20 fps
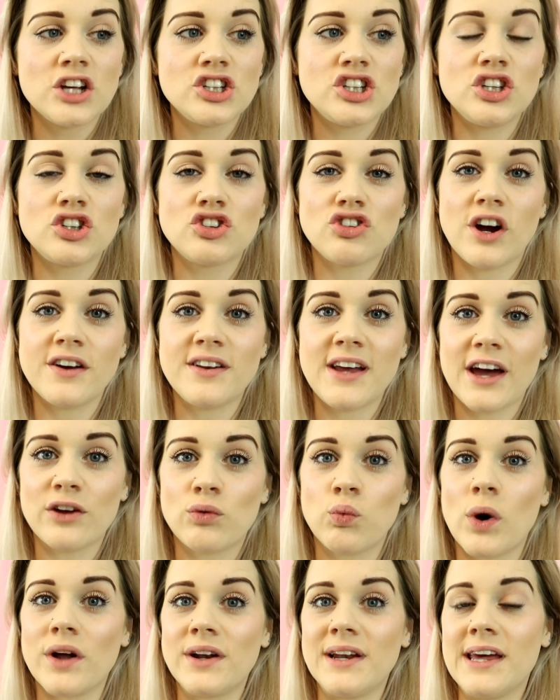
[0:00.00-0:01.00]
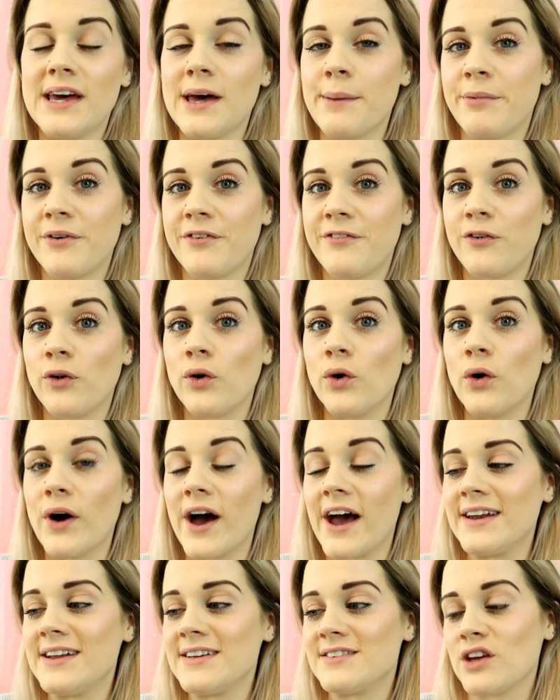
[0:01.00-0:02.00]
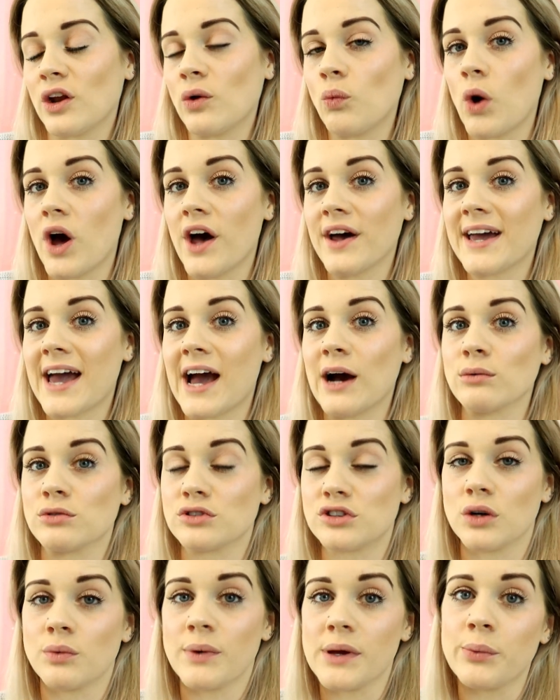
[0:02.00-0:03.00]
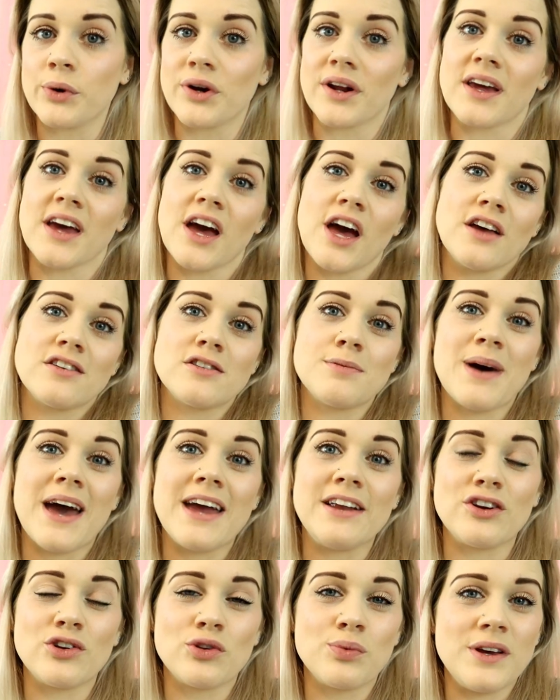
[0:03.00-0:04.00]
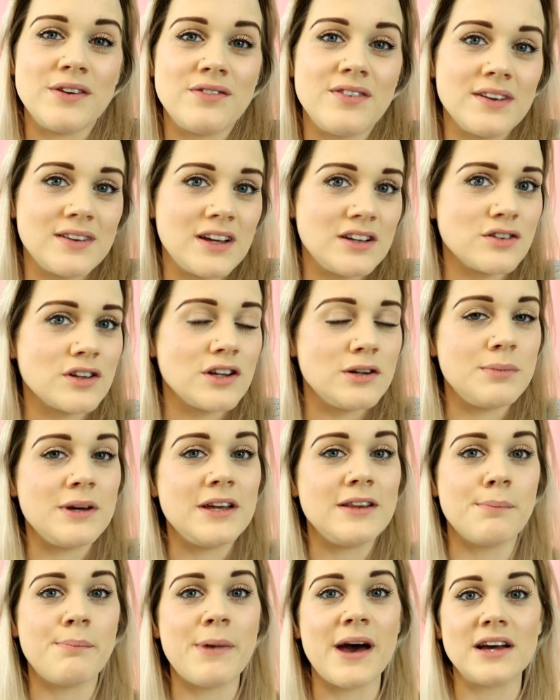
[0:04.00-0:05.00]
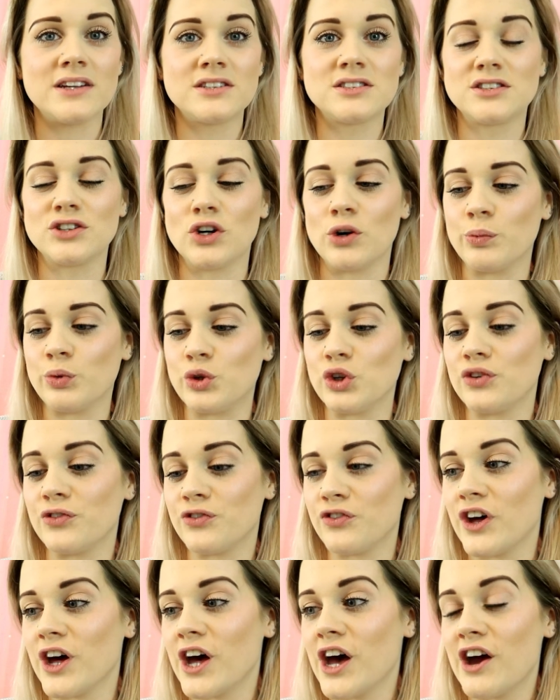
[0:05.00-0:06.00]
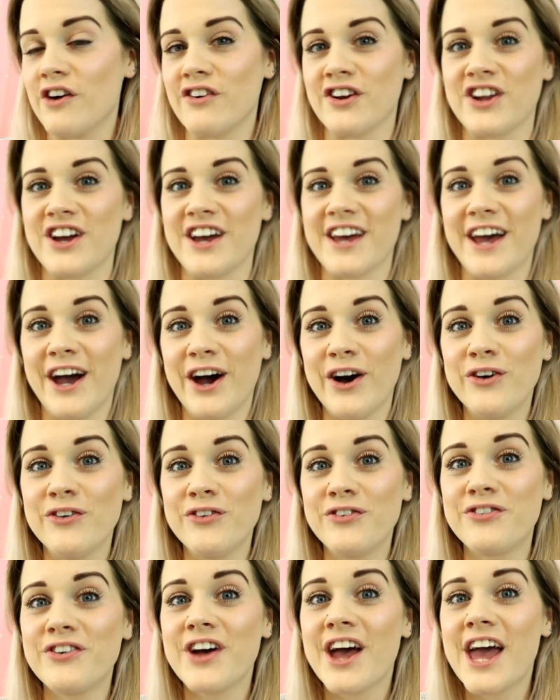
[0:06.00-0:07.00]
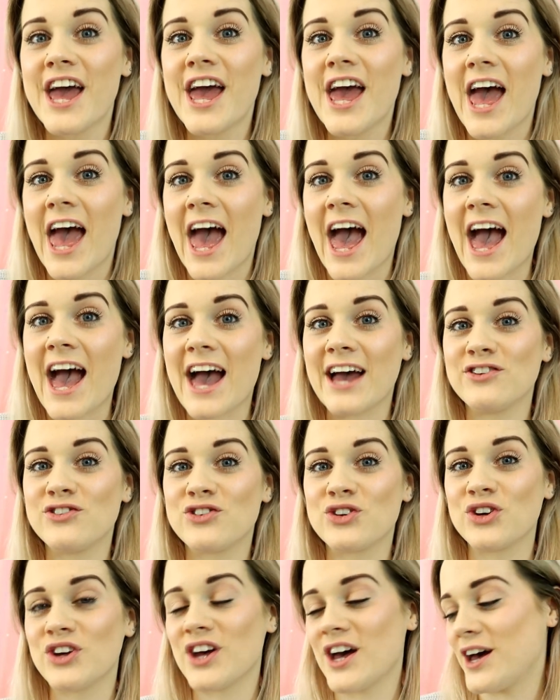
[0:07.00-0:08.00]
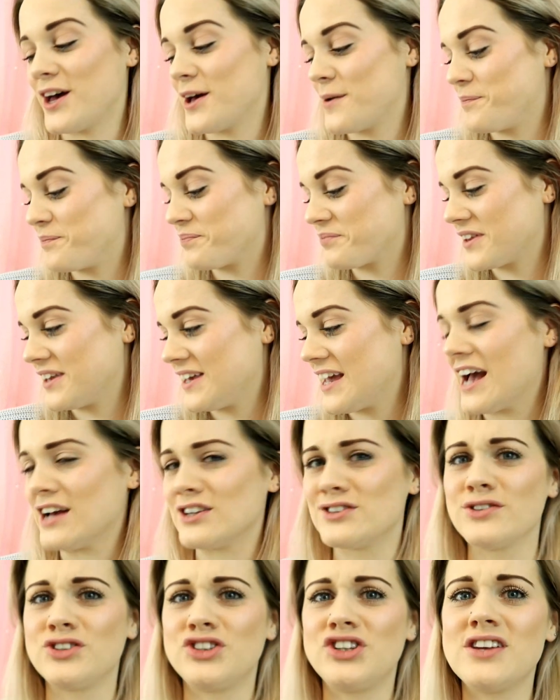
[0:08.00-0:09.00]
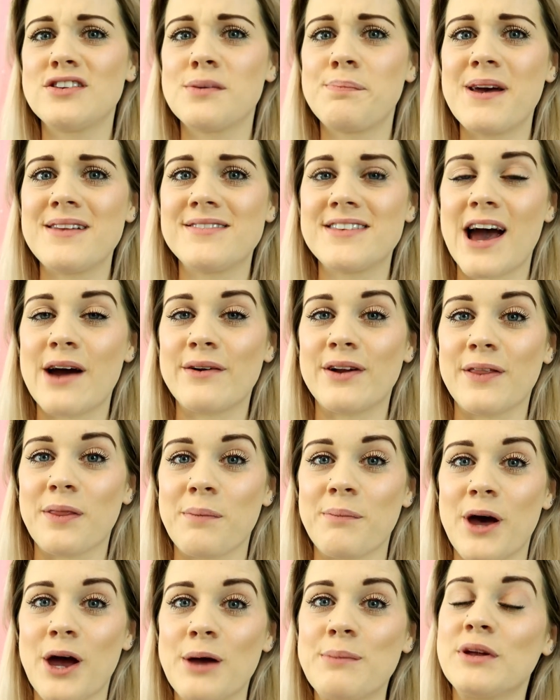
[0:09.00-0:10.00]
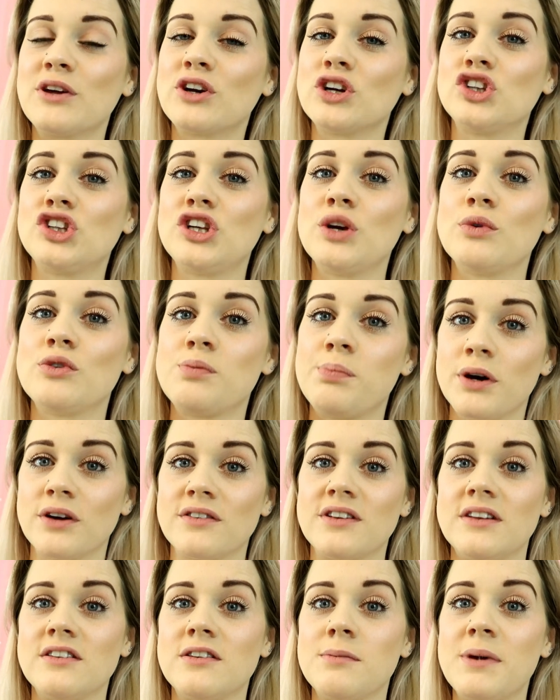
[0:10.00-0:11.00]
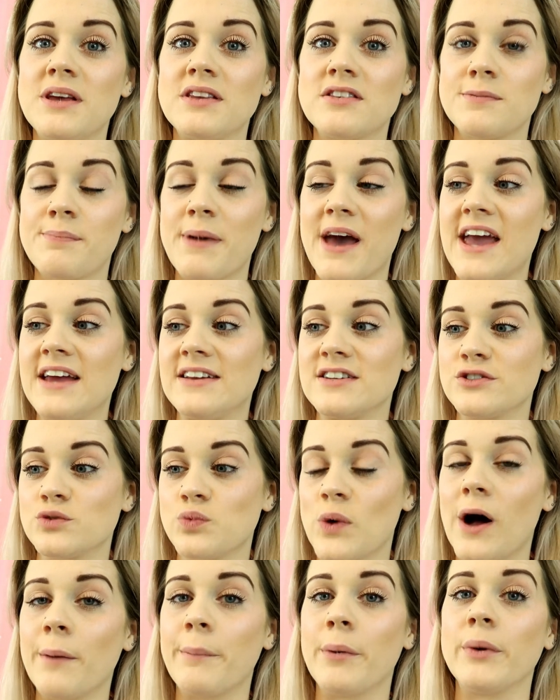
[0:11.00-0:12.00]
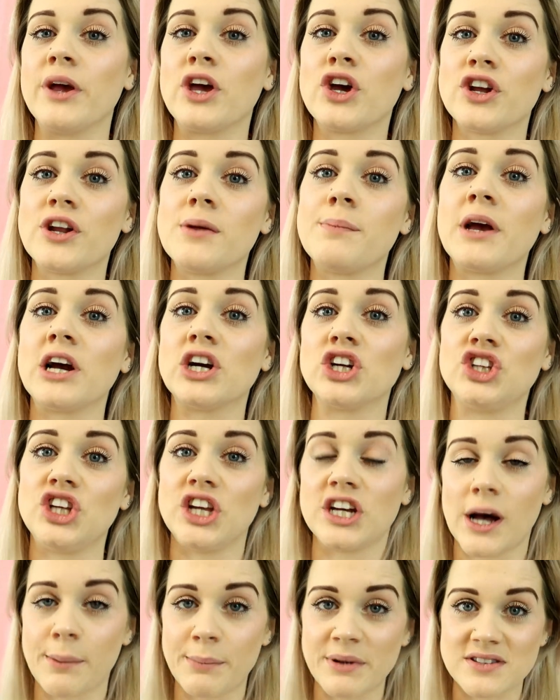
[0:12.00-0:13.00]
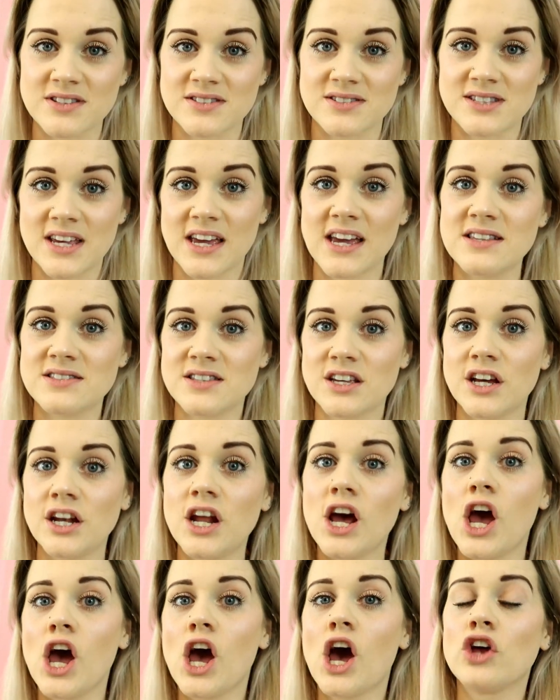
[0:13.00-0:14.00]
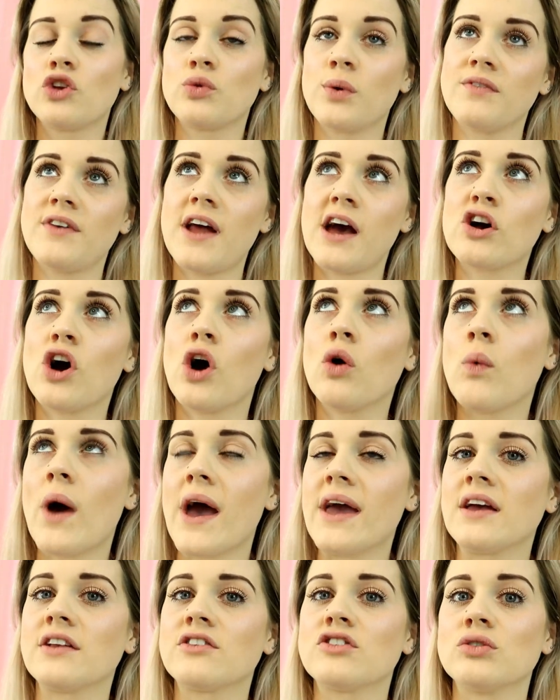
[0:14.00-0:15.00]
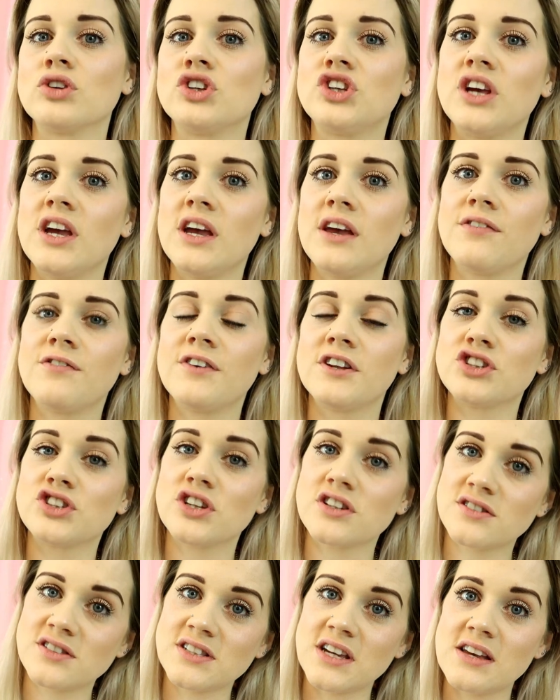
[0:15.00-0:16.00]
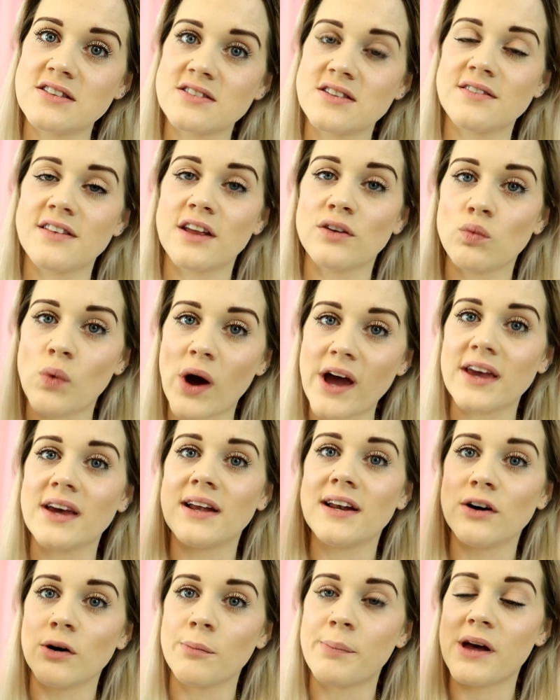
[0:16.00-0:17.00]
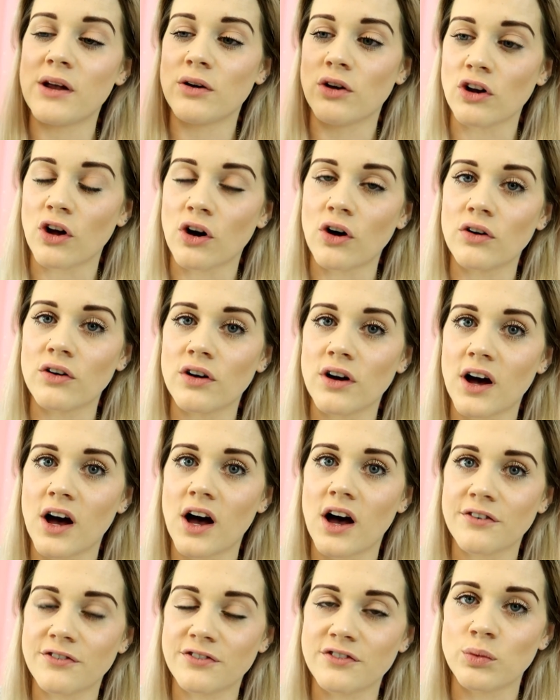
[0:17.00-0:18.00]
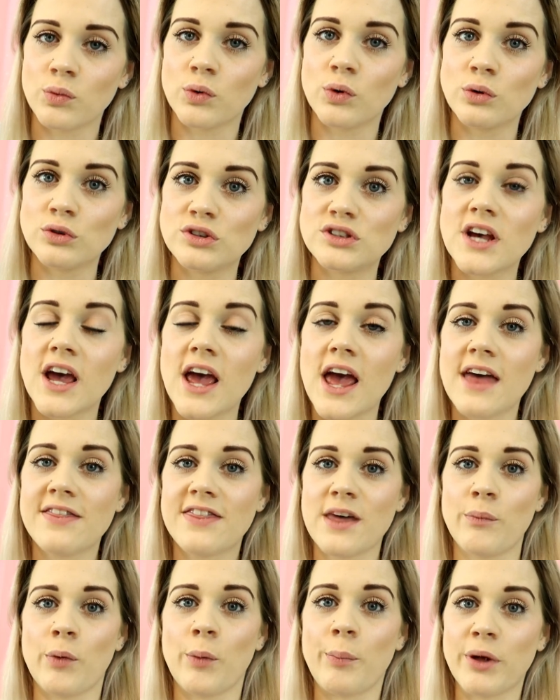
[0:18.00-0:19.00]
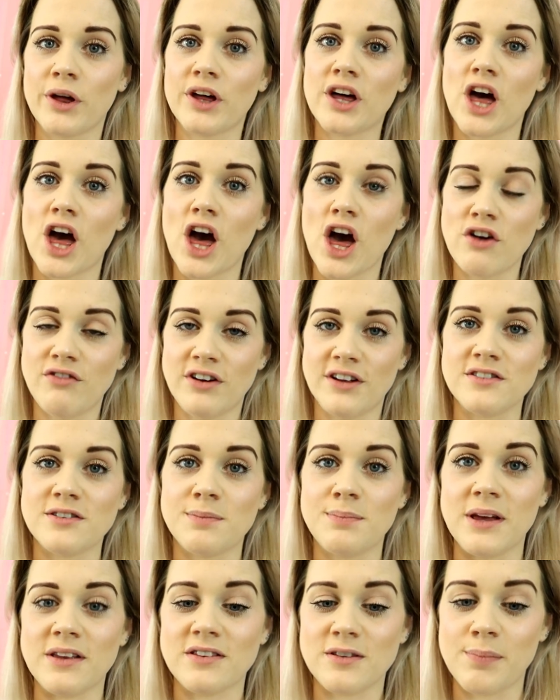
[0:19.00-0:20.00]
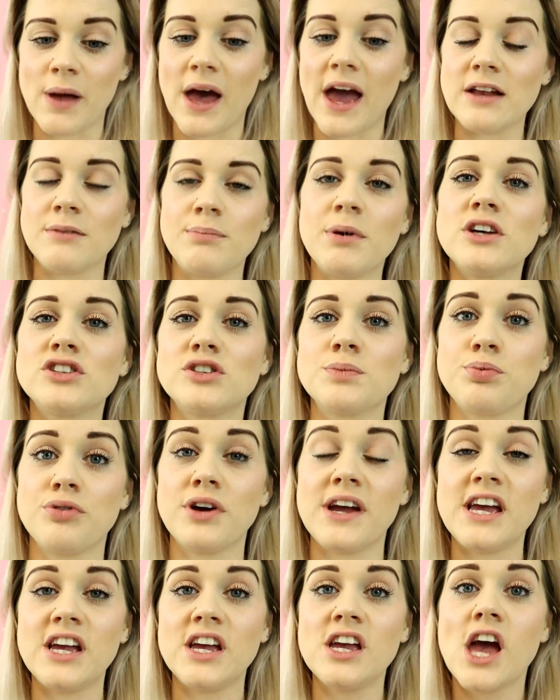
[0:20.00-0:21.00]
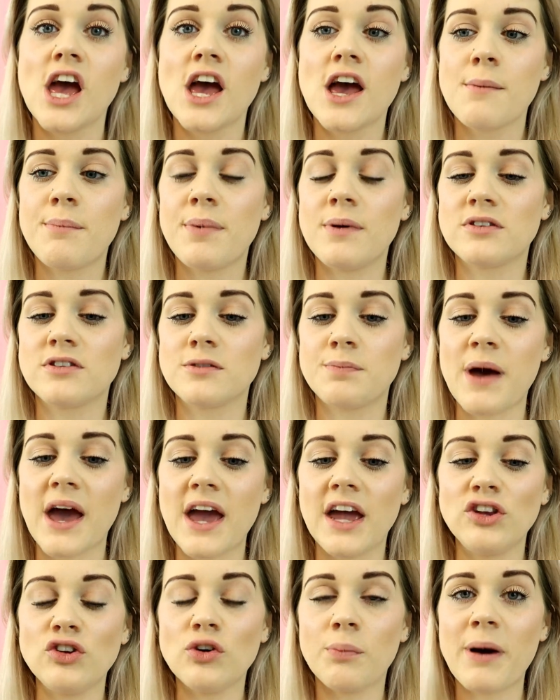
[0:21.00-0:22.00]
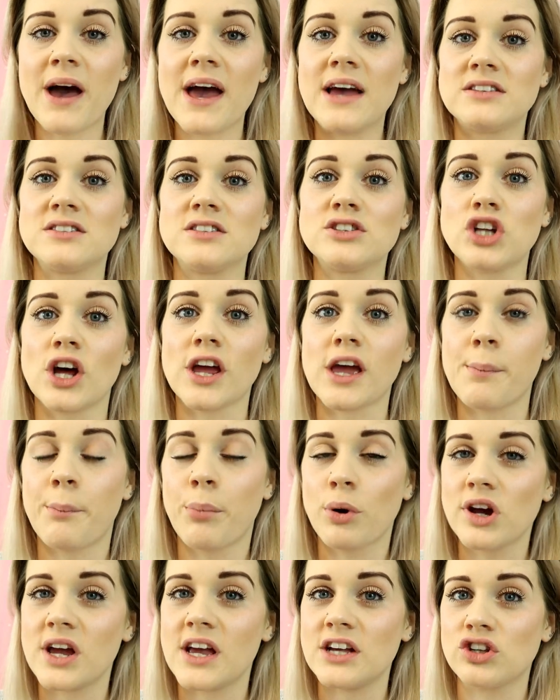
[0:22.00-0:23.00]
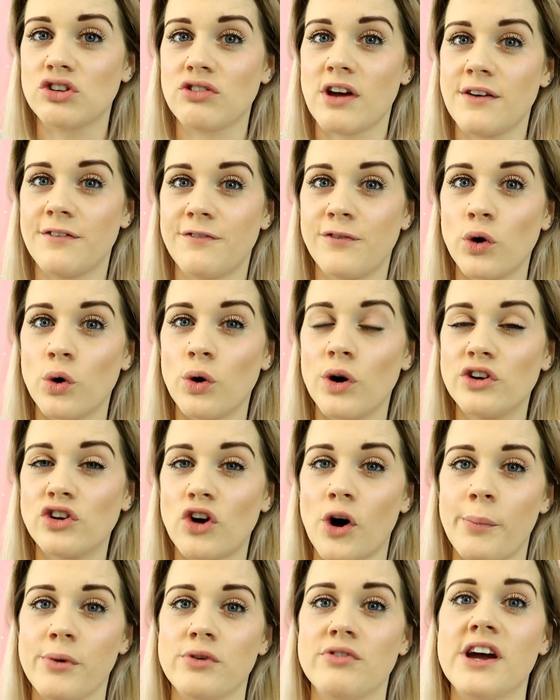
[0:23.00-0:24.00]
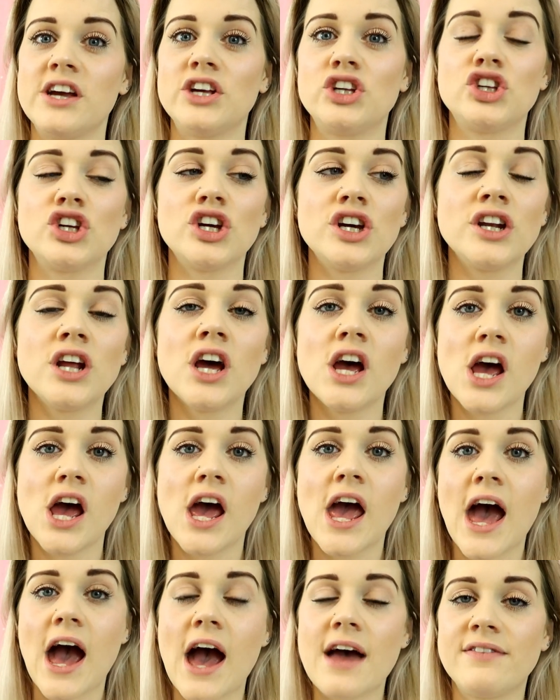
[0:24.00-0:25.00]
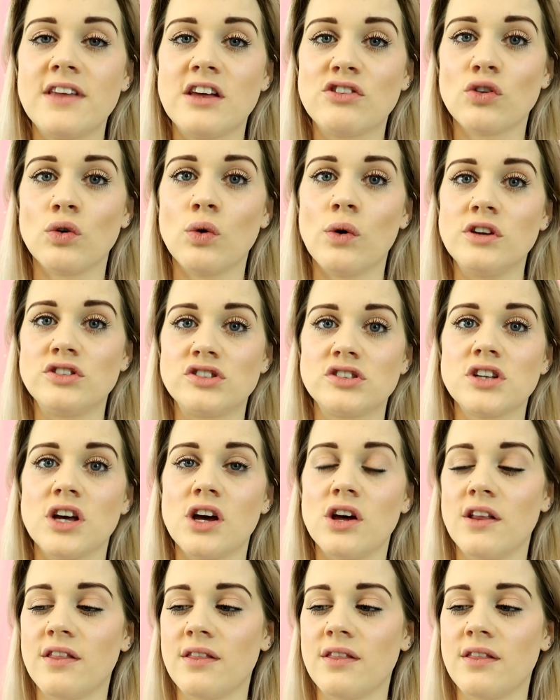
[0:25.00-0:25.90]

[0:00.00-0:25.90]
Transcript: she's tried to have one litter before and it didn't work out, so we want to get her spayed because we think that's going to be the best option for her and her health. And yeah, so she's a bit down at the moment because she was booked in to be spayed as well, but we couldn't because she come into season. So we've now got to wait until she finishes her season, then wait a little bit long afterwards, then we'll book her in to be spayed. But it's a pretty, spaying your pets is like a pretty straightforward operation, and there's always